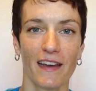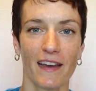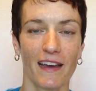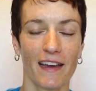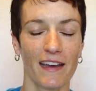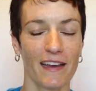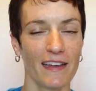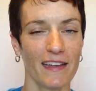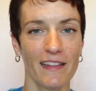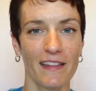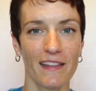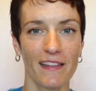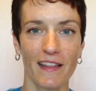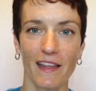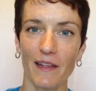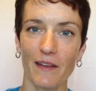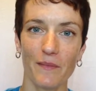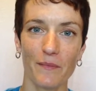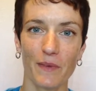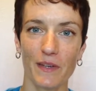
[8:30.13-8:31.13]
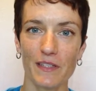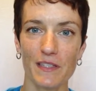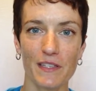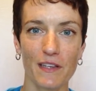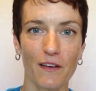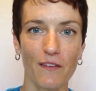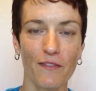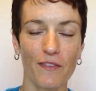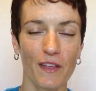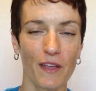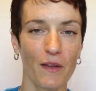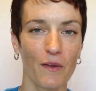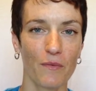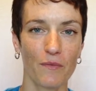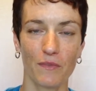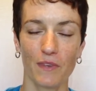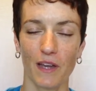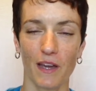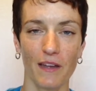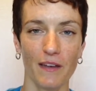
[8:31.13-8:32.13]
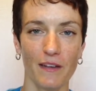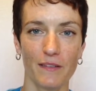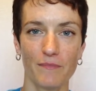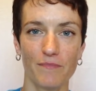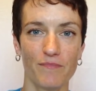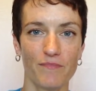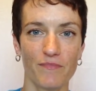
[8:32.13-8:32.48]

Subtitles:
I let myself get kind of